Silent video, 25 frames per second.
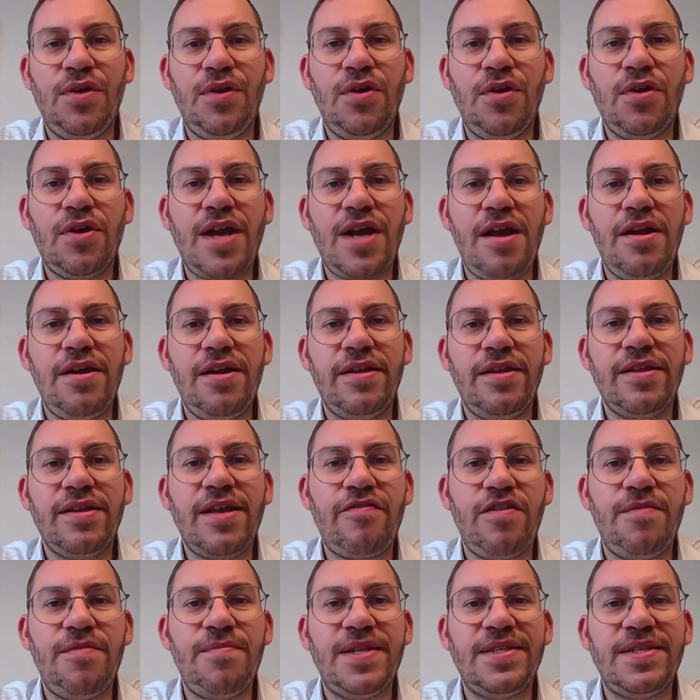the current
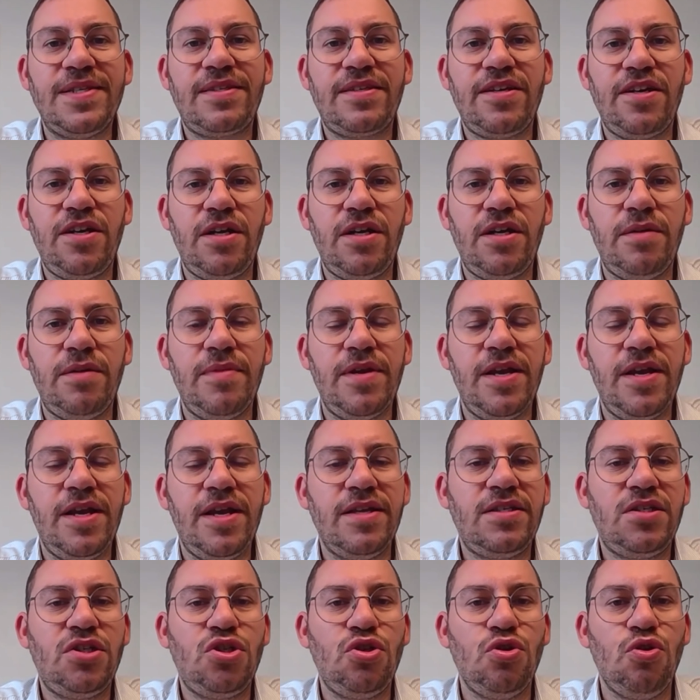government's term
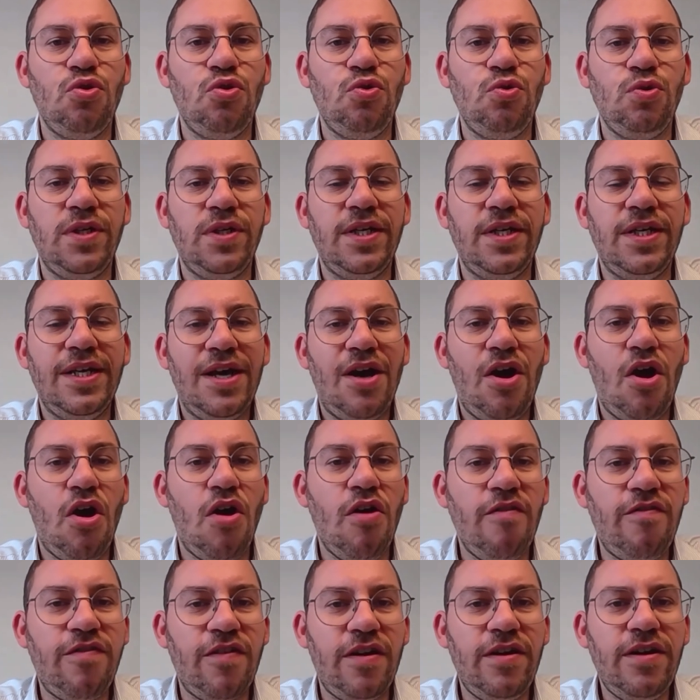is soon
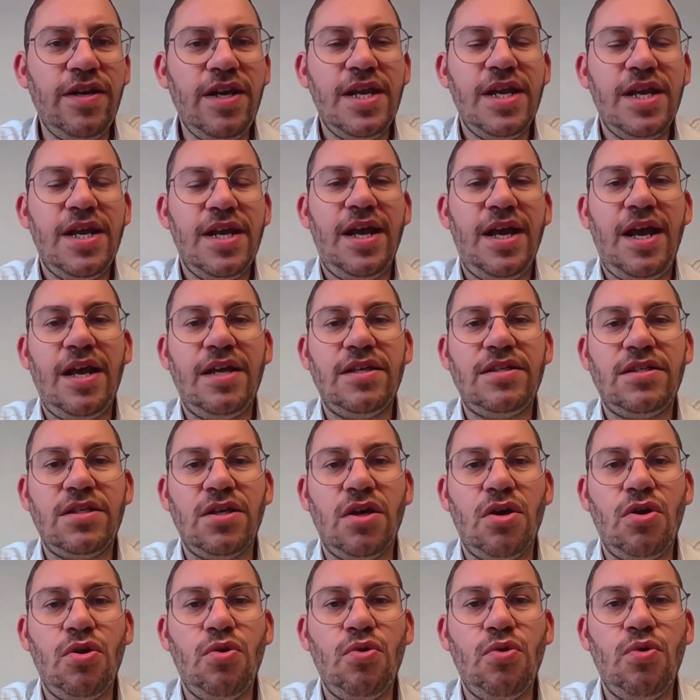over.
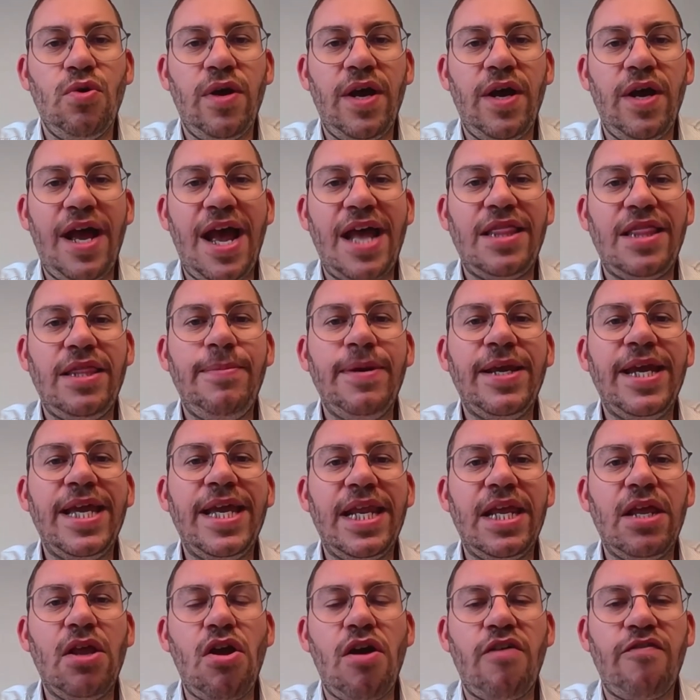So at the
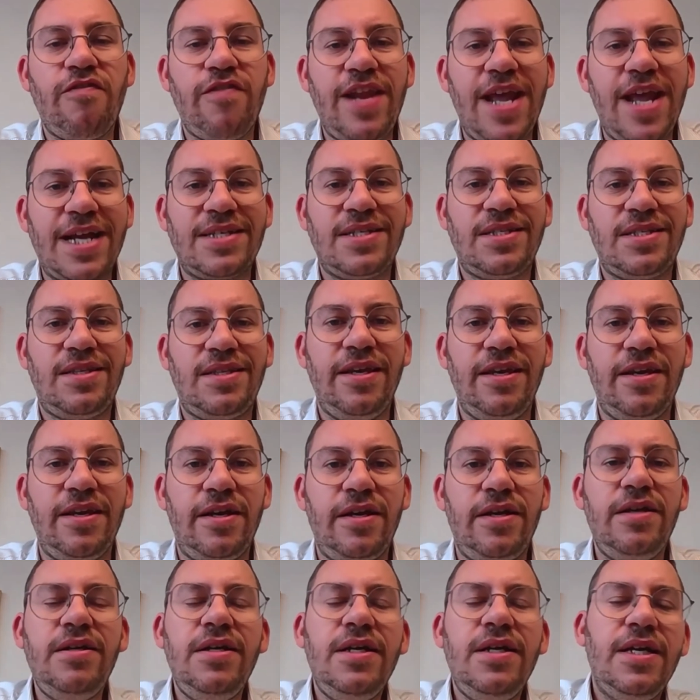beginning of next
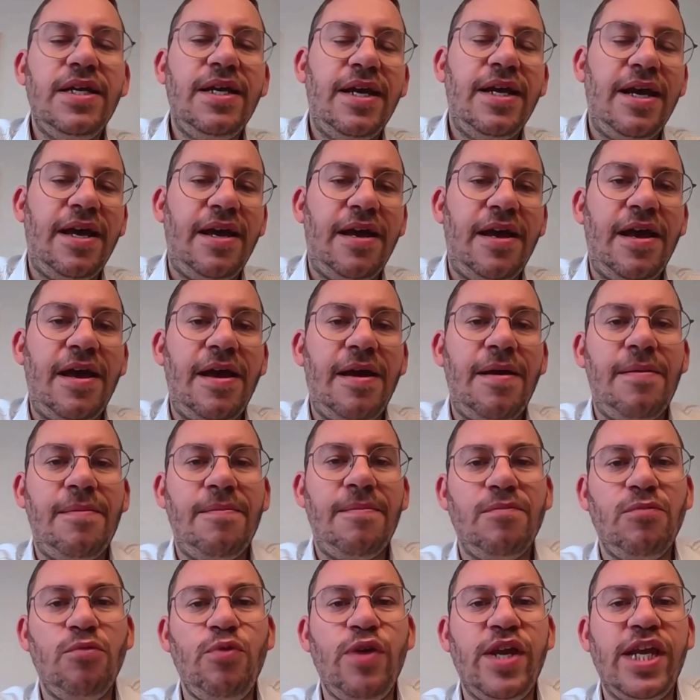year,
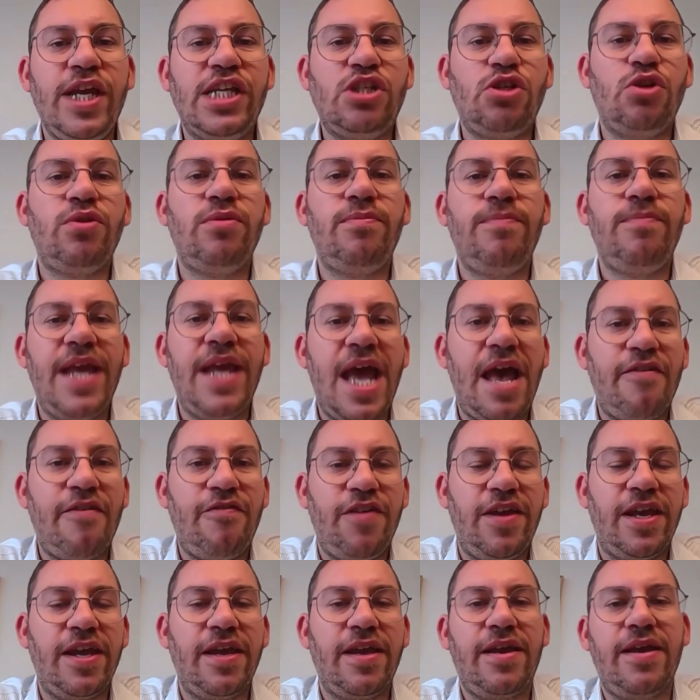we should be
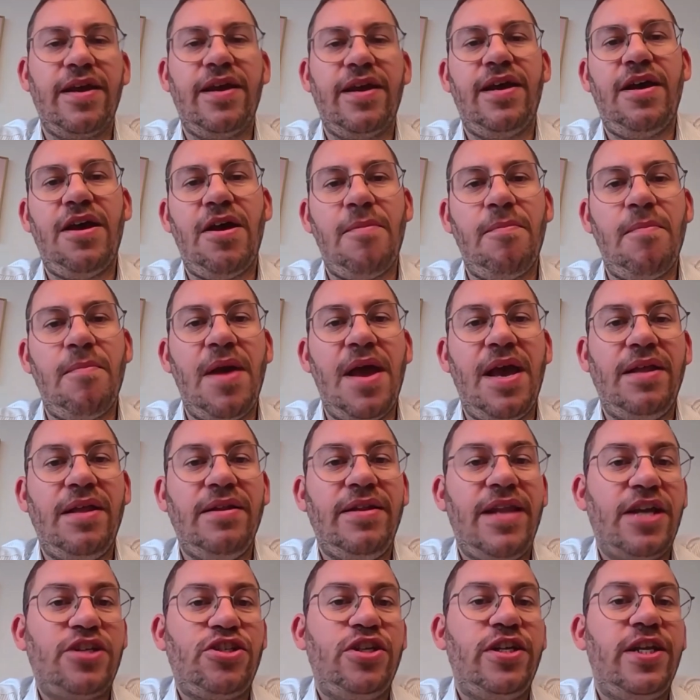having
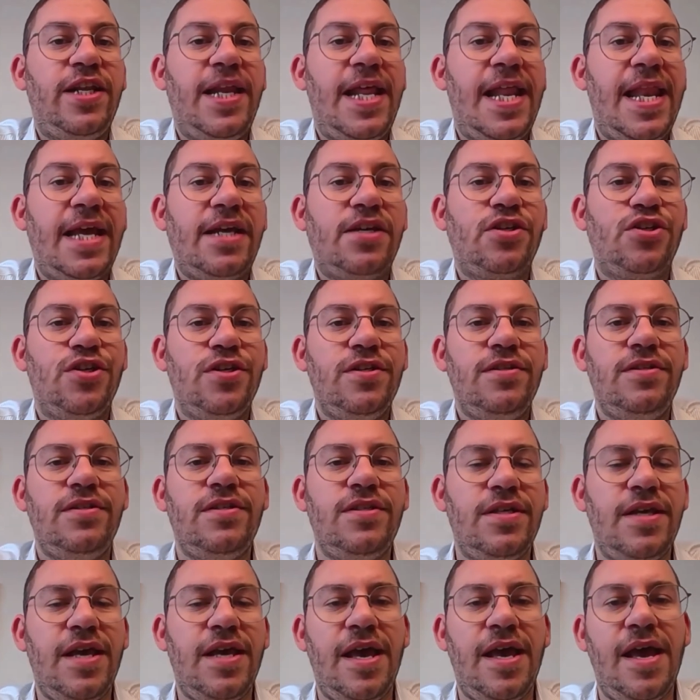national
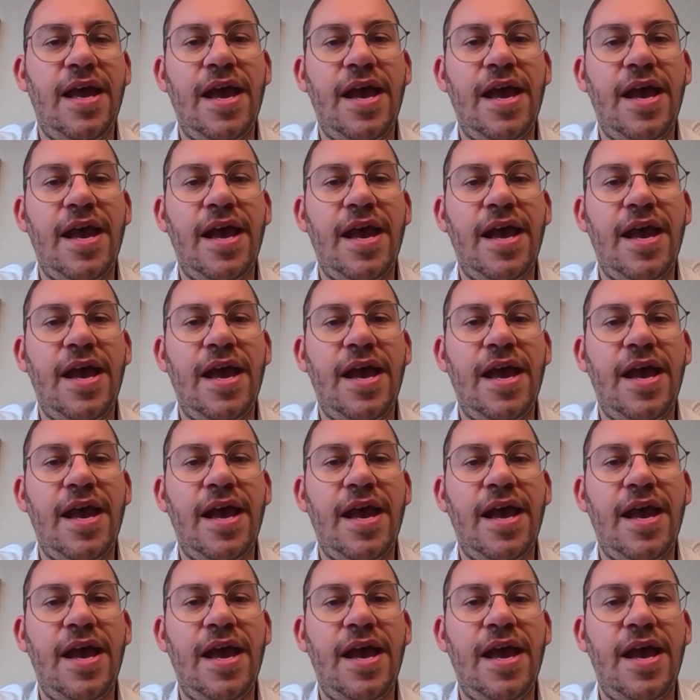elections